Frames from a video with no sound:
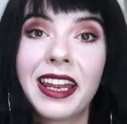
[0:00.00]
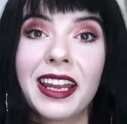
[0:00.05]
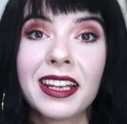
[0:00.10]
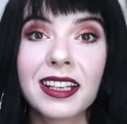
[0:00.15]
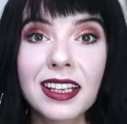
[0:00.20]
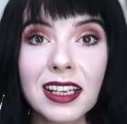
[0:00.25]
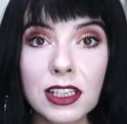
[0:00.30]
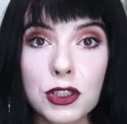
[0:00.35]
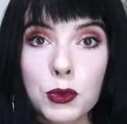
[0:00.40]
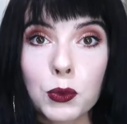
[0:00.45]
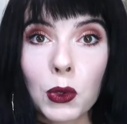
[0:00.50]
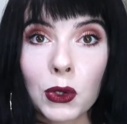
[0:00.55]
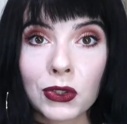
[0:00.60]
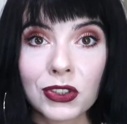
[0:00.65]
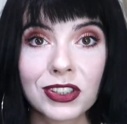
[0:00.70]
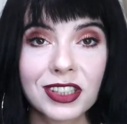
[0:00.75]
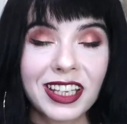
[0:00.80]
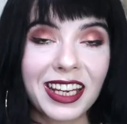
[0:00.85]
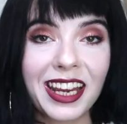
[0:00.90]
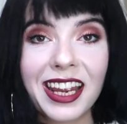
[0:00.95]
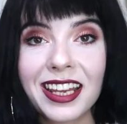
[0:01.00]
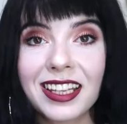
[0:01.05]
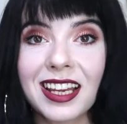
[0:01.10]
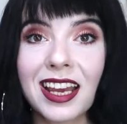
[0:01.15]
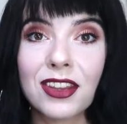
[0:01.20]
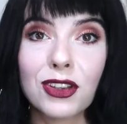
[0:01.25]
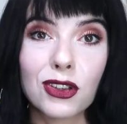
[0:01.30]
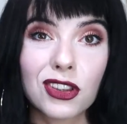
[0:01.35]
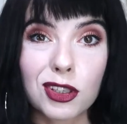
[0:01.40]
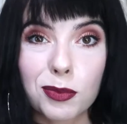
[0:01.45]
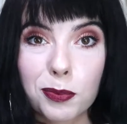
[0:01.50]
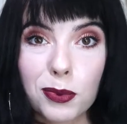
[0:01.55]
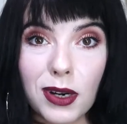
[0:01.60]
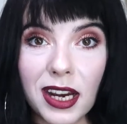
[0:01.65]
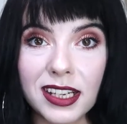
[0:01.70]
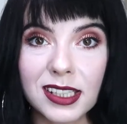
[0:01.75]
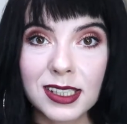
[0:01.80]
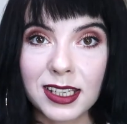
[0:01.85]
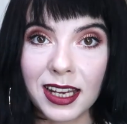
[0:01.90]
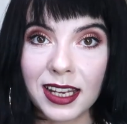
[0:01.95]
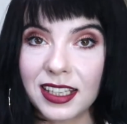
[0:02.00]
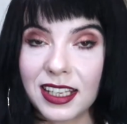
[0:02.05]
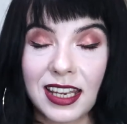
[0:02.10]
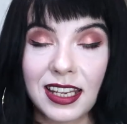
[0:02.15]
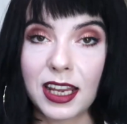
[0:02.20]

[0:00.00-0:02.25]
And guess what? They had another price cut